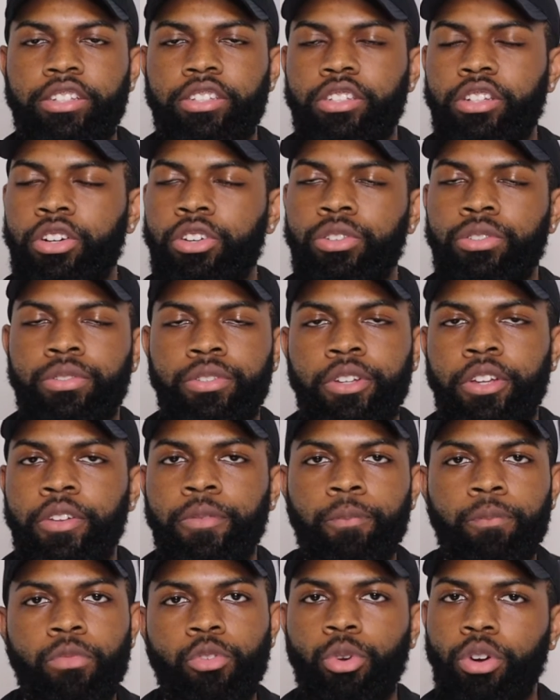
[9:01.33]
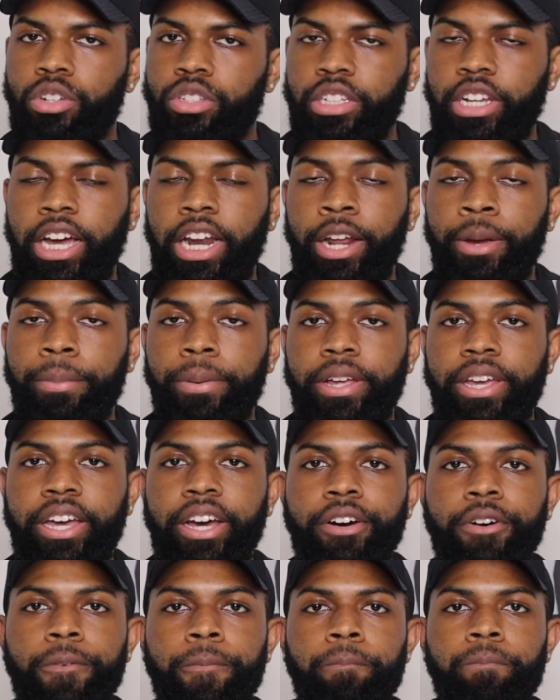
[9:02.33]
So you're gonna see how that play
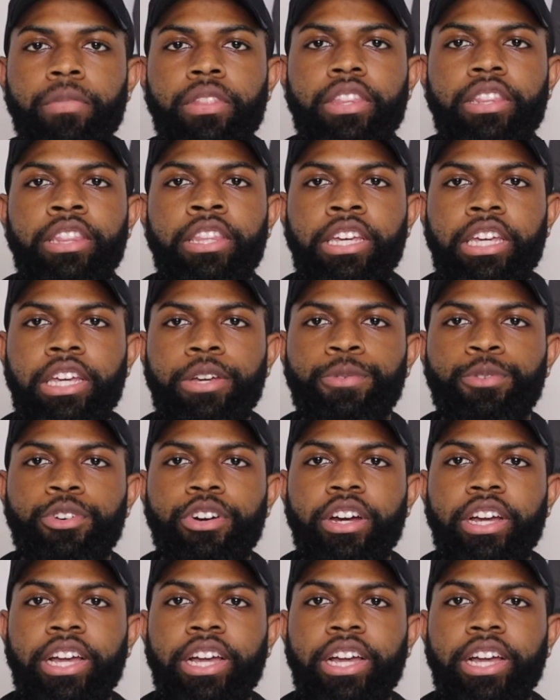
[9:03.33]
out. Then for a